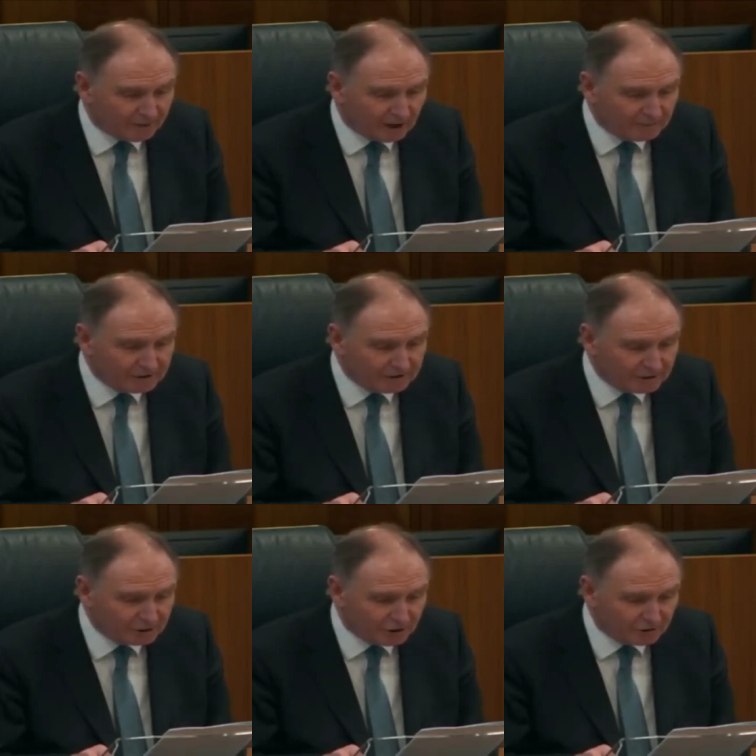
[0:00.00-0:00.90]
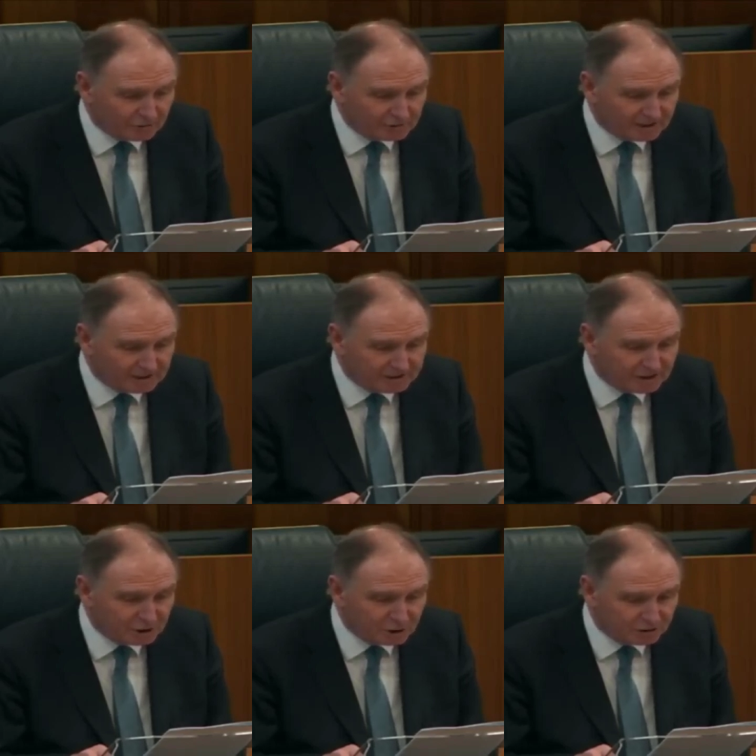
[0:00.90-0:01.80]
Palmer, Jones, and
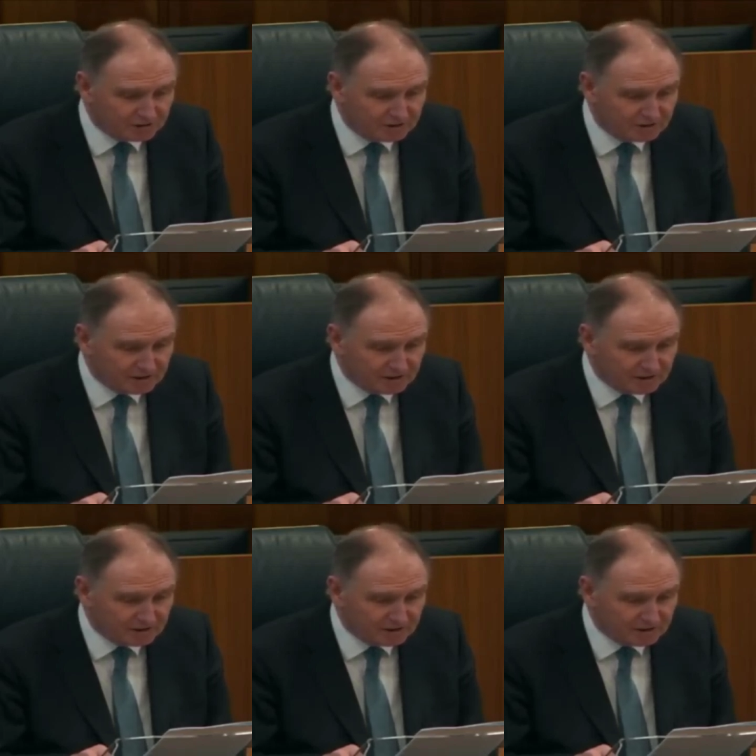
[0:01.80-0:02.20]
St. John,